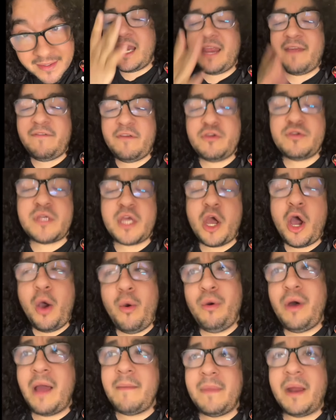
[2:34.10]
If you say,
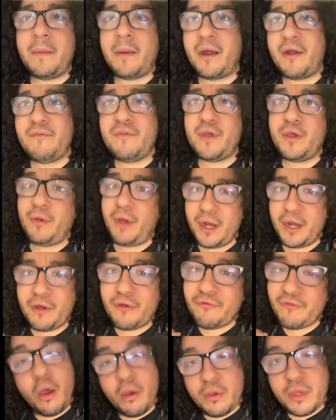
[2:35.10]
oh, I'm not part of the creator
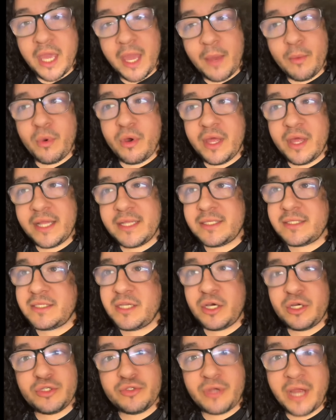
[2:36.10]
fund, okay, well, it
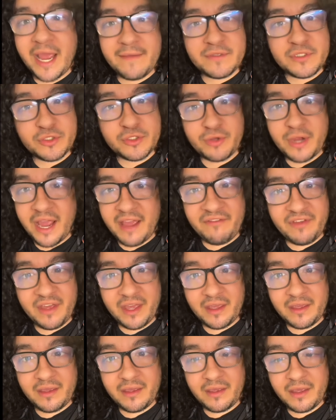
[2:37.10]
still drives
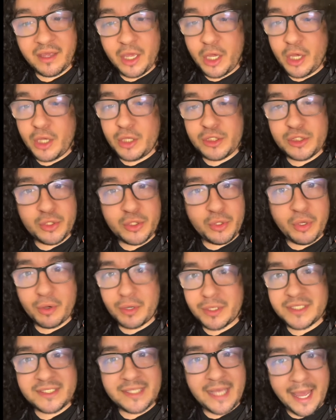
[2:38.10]
traffic to
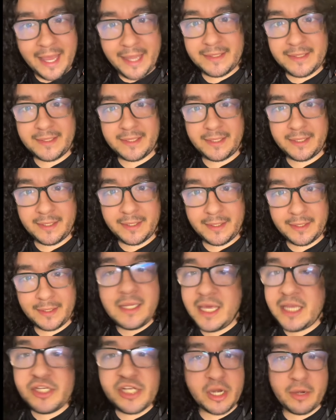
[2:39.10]
your site.
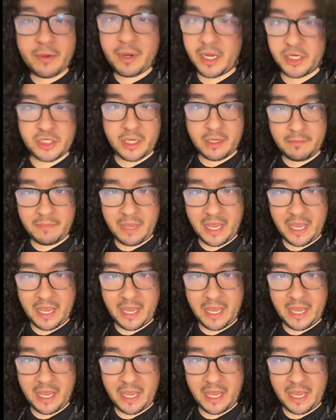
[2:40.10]
Lead generation,